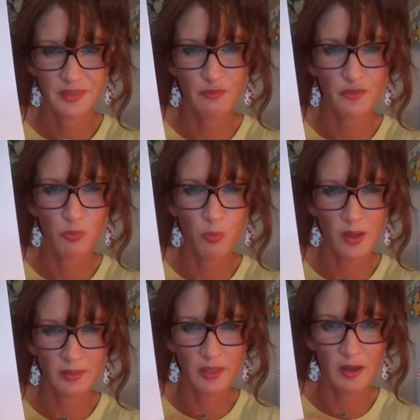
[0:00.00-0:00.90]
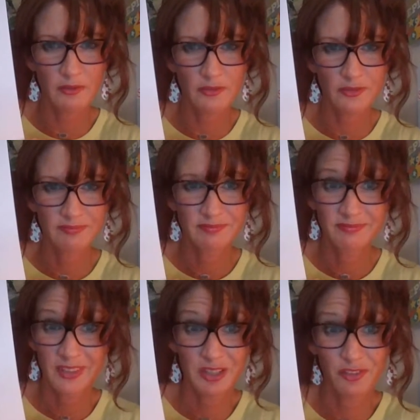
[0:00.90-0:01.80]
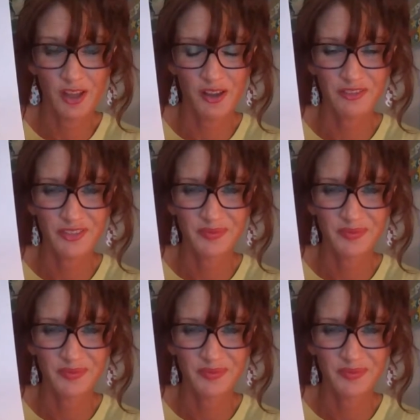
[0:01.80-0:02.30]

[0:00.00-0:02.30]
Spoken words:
If you want love, give love.